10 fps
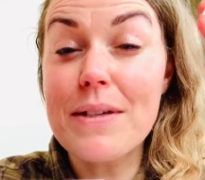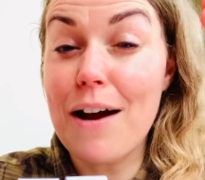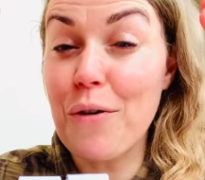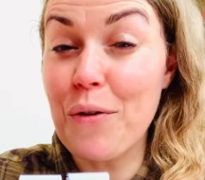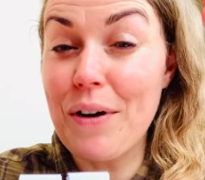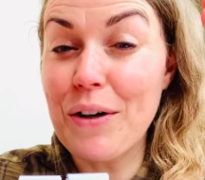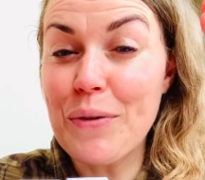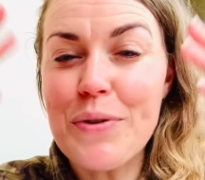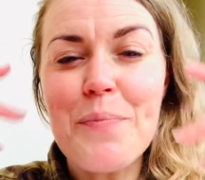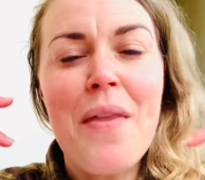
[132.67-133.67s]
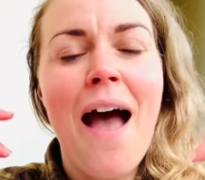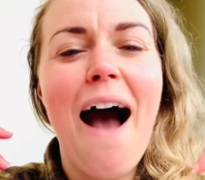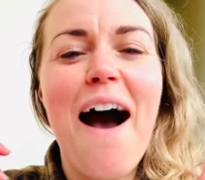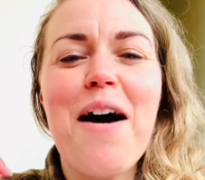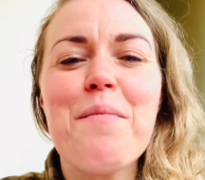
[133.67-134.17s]
all the wrinkles,
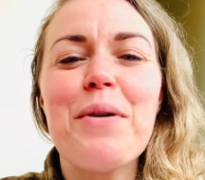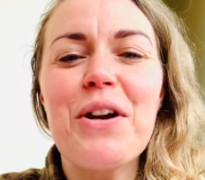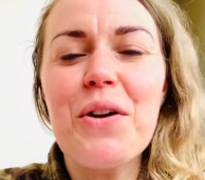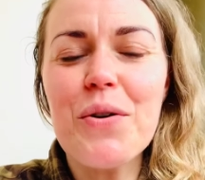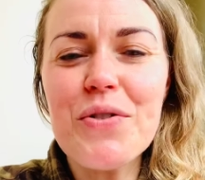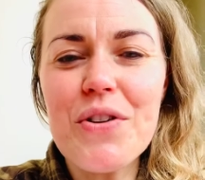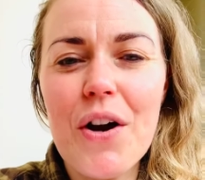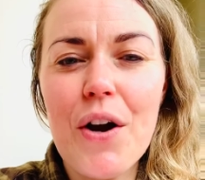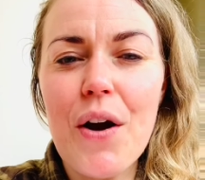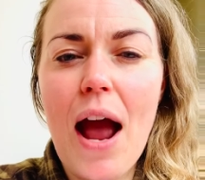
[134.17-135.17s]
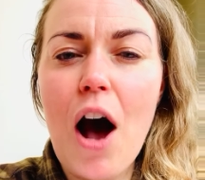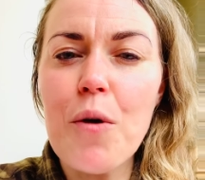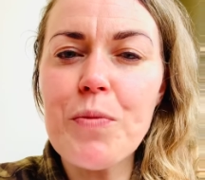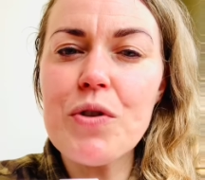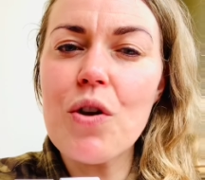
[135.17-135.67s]
but it also
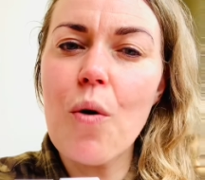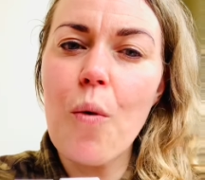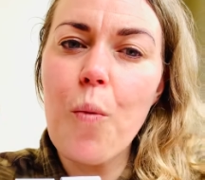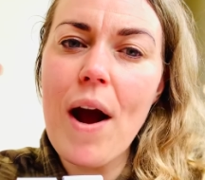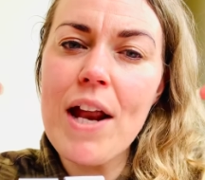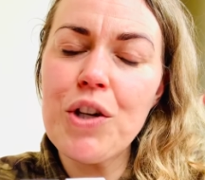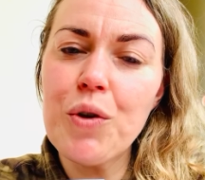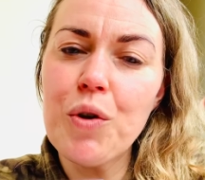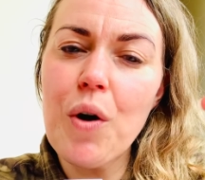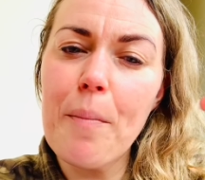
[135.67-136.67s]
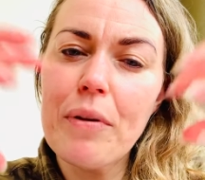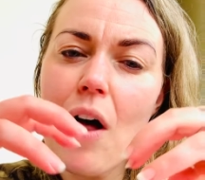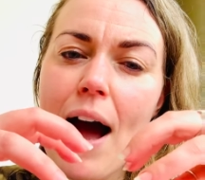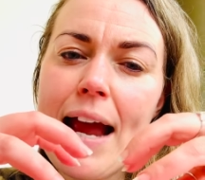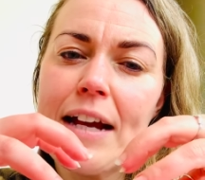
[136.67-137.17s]
helps when you
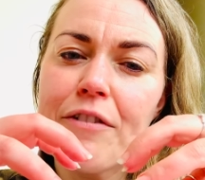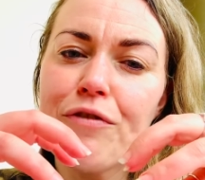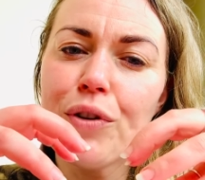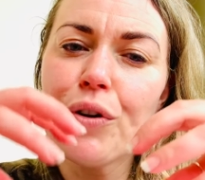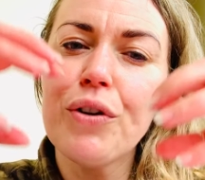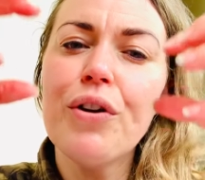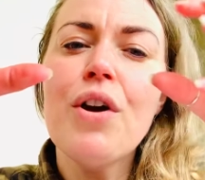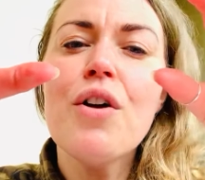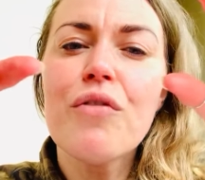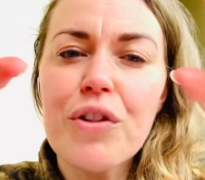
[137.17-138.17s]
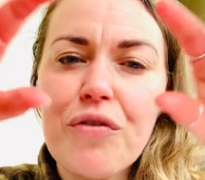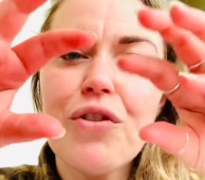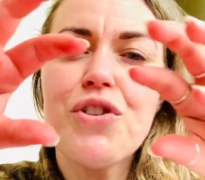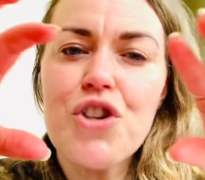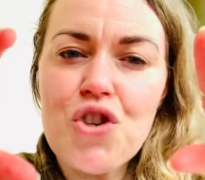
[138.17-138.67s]
applying food for the
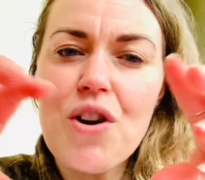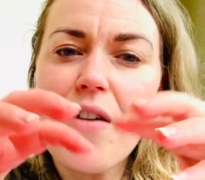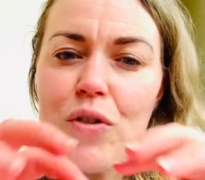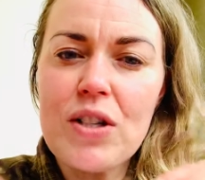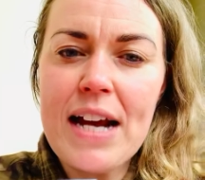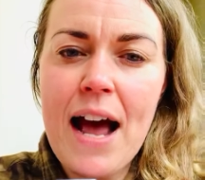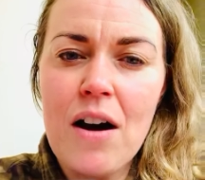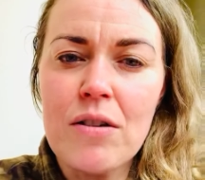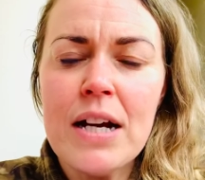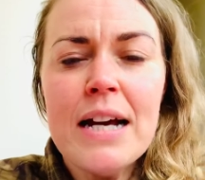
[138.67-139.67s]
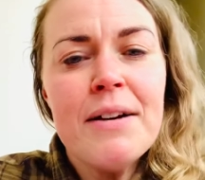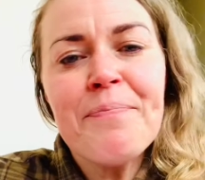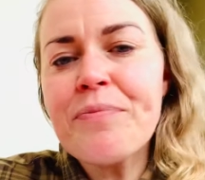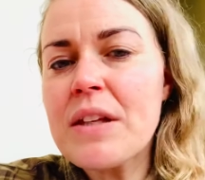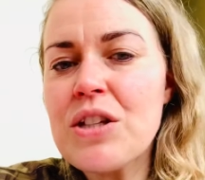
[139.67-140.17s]
food to travel down.
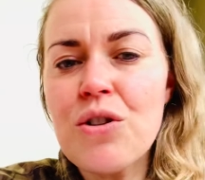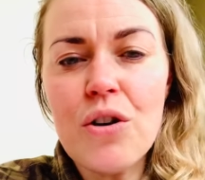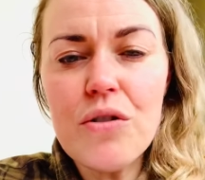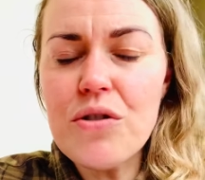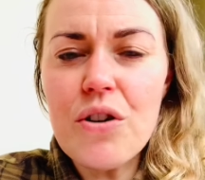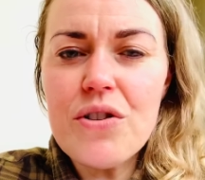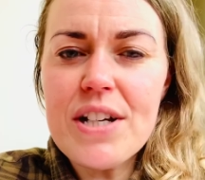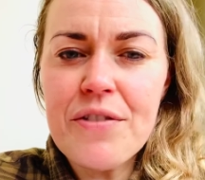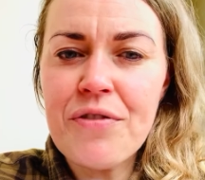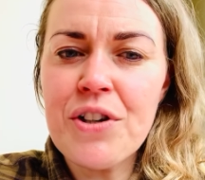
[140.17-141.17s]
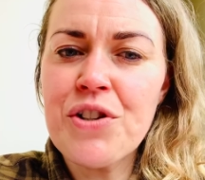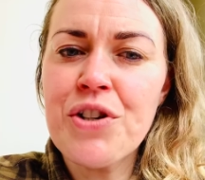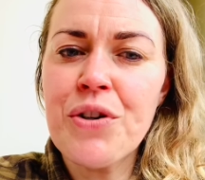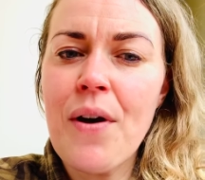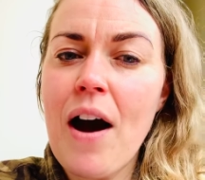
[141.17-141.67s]
No different
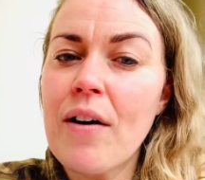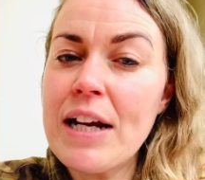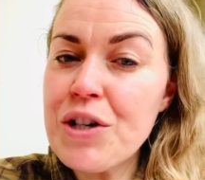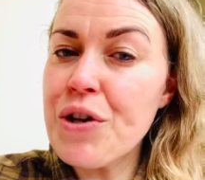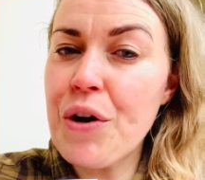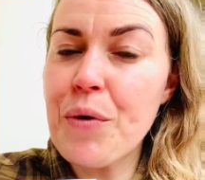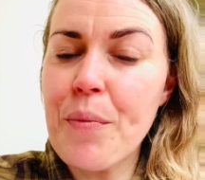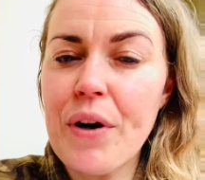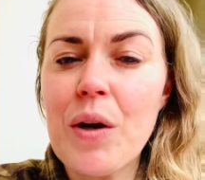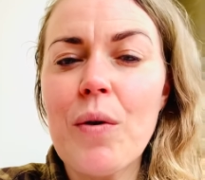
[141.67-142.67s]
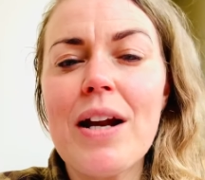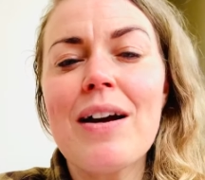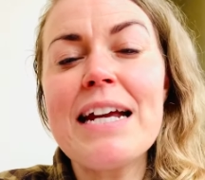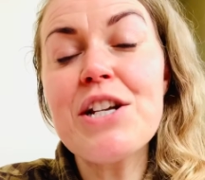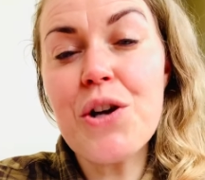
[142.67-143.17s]
to our internal body. When our
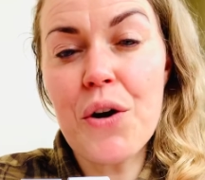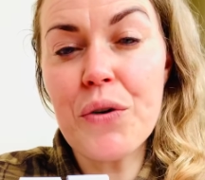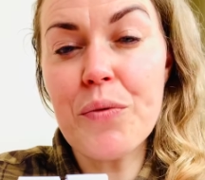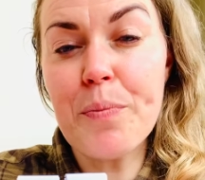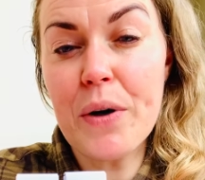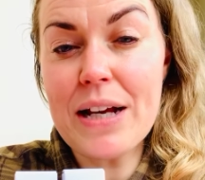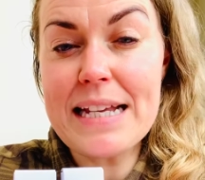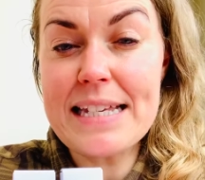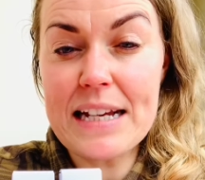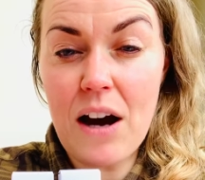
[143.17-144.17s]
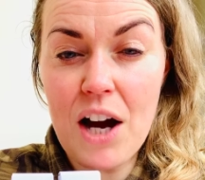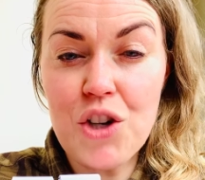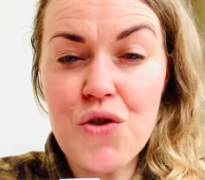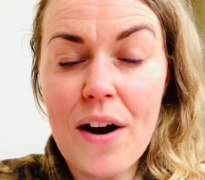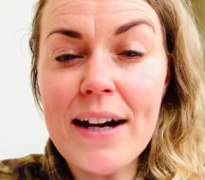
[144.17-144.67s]
internal body is
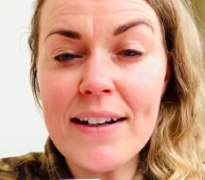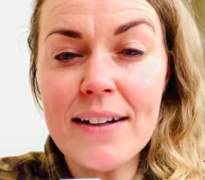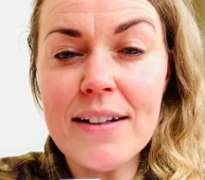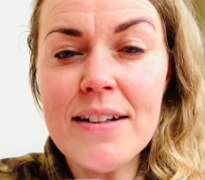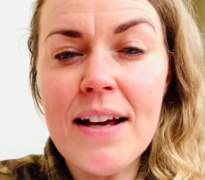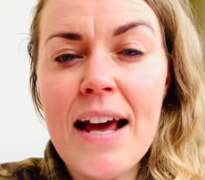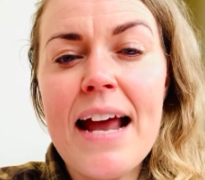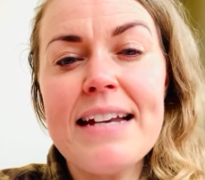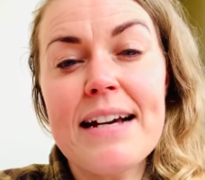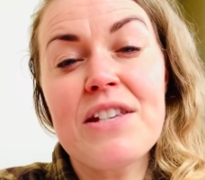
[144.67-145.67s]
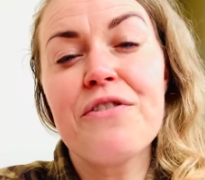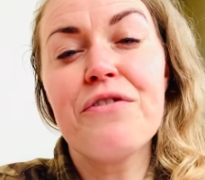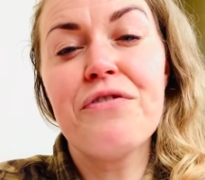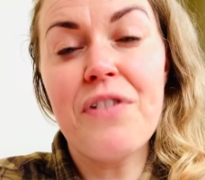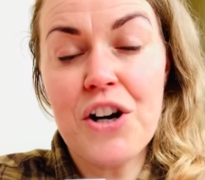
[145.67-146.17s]
dehydrated, it doesn't
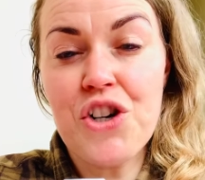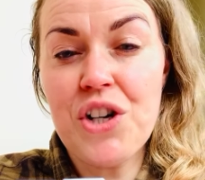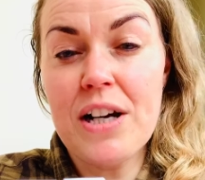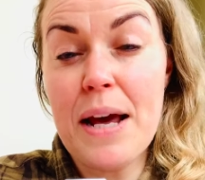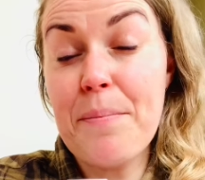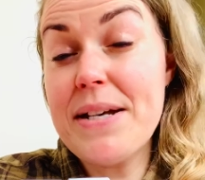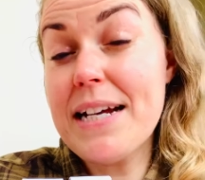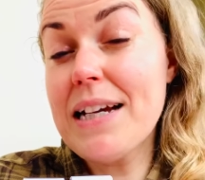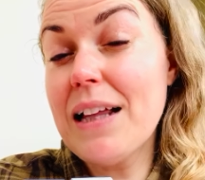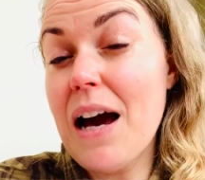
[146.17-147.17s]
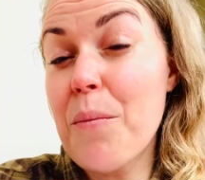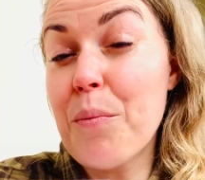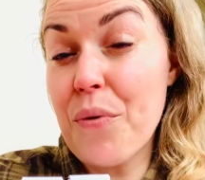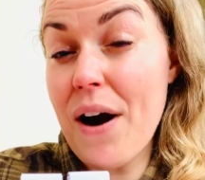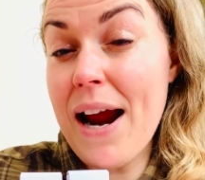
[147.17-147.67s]
function, and particularly our
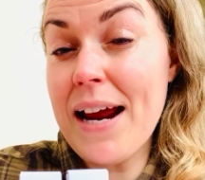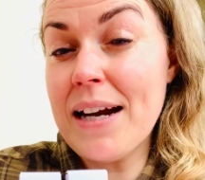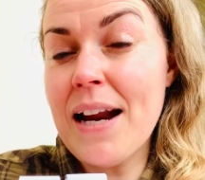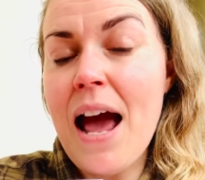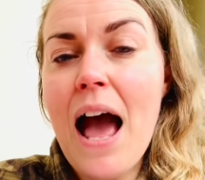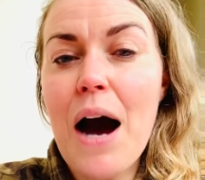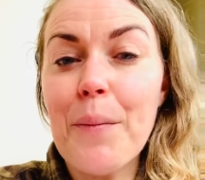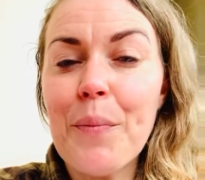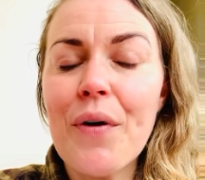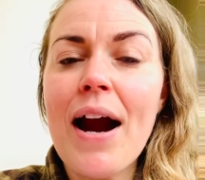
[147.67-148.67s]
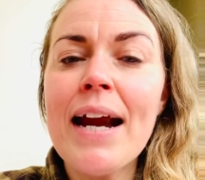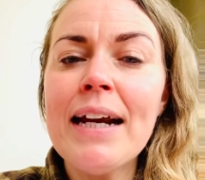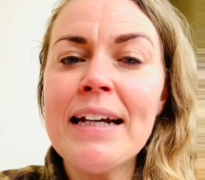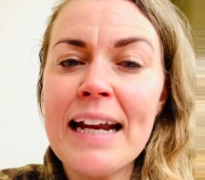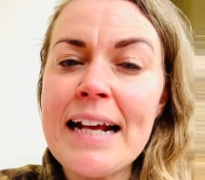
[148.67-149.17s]
brain. Our
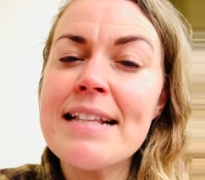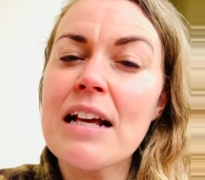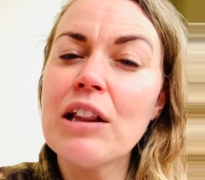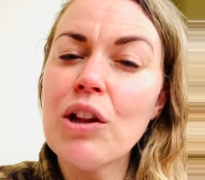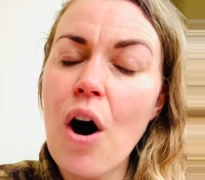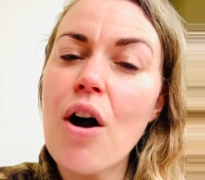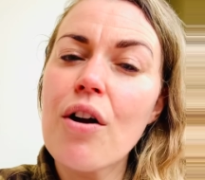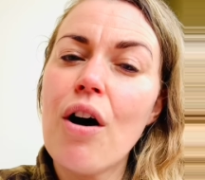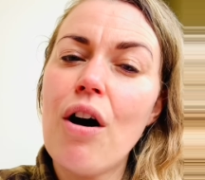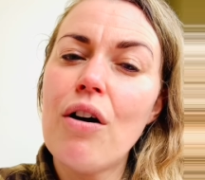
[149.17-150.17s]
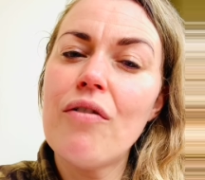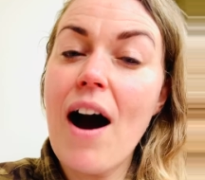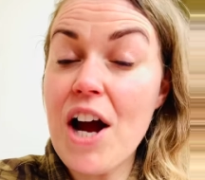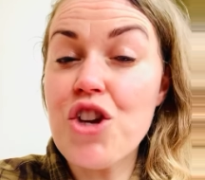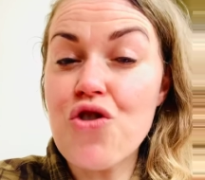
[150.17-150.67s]
brain needs a lot of
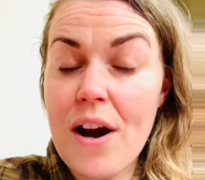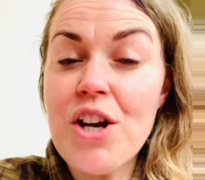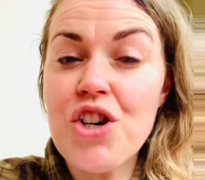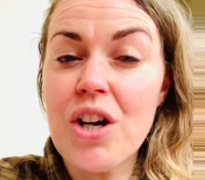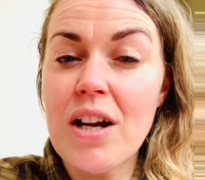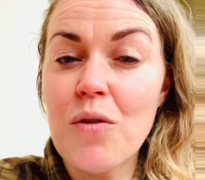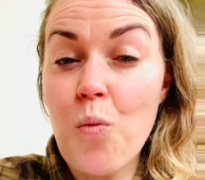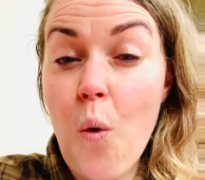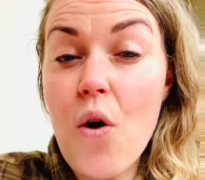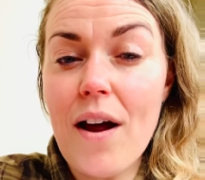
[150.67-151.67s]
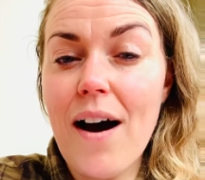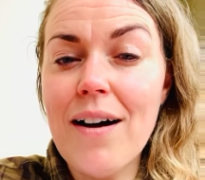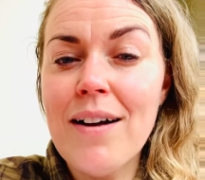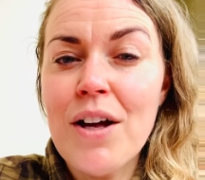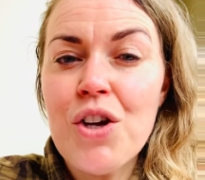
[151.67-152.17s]
hydration,
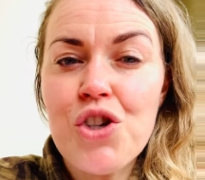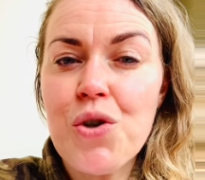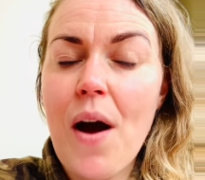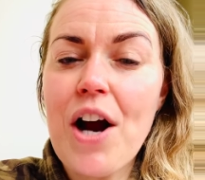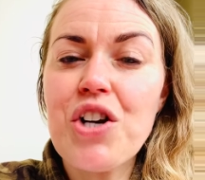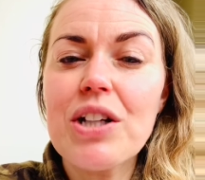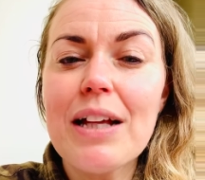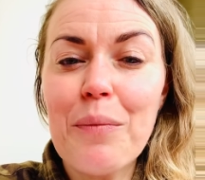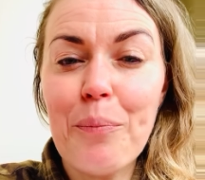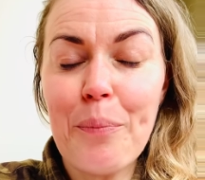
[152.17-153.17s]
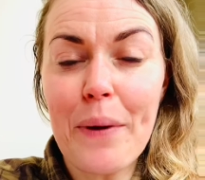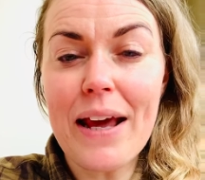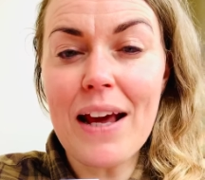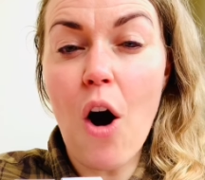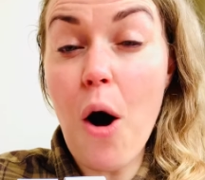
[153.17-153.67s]
water, to actually
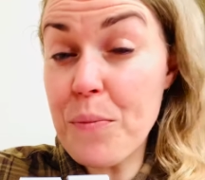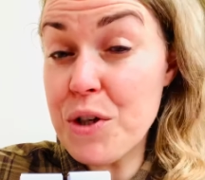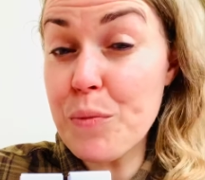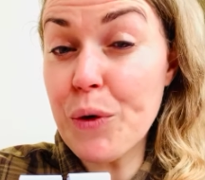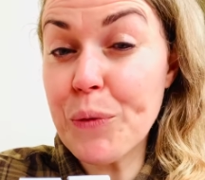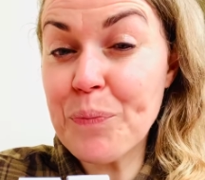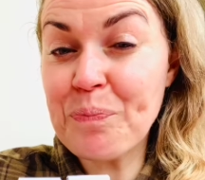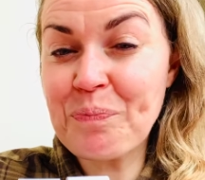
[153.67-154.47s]
be optimal.